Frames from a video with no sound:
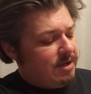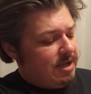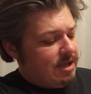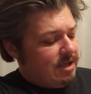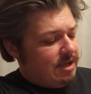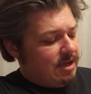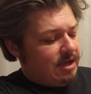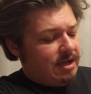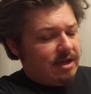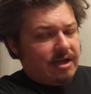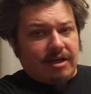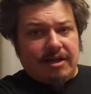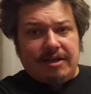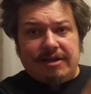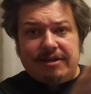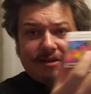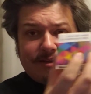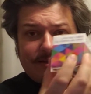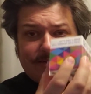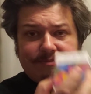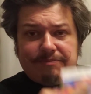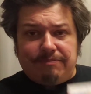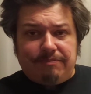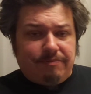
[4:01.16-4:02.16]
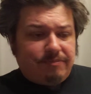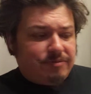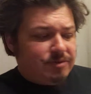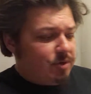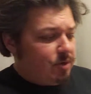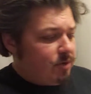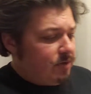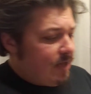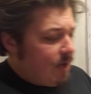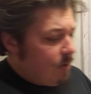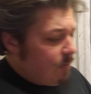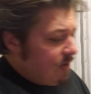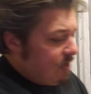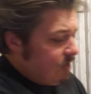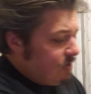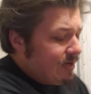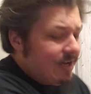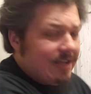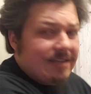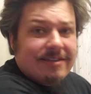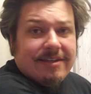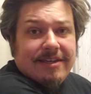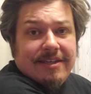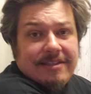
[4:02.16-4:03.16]
so that way you
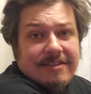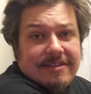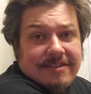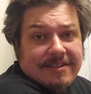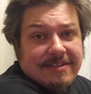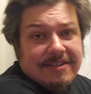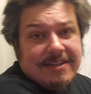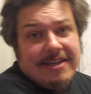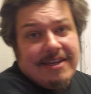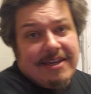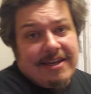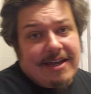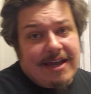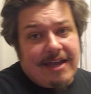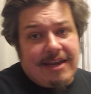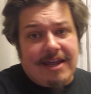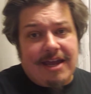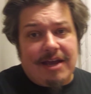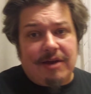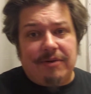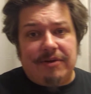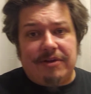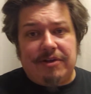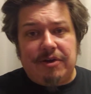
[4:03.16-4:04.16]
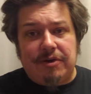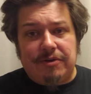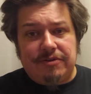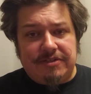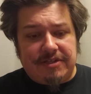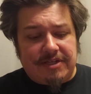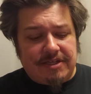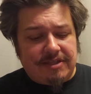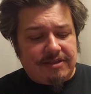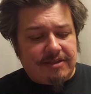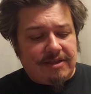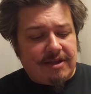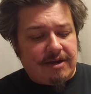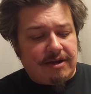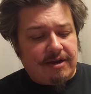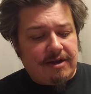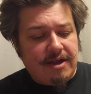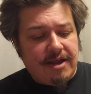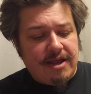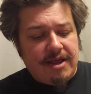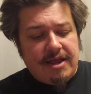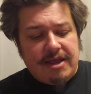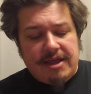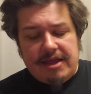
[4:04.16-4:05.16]
guys can see kind of how it goes in there.
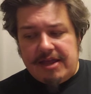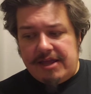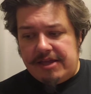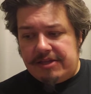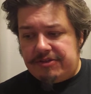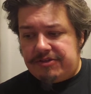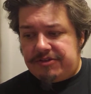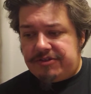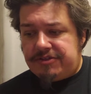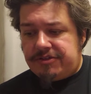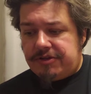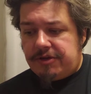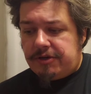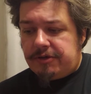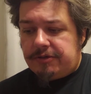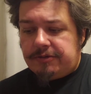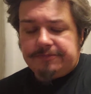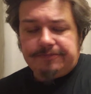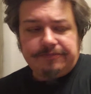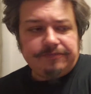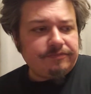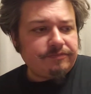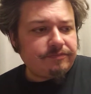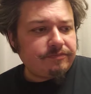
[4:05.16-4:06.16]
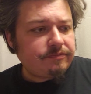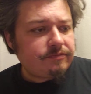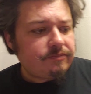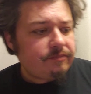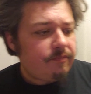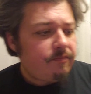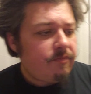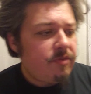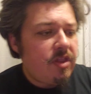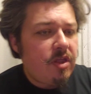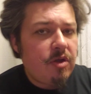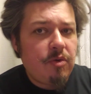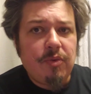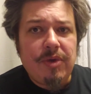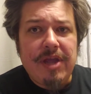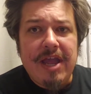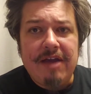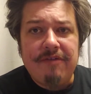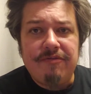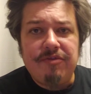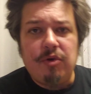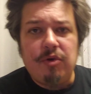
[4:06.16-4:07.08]
And so we have the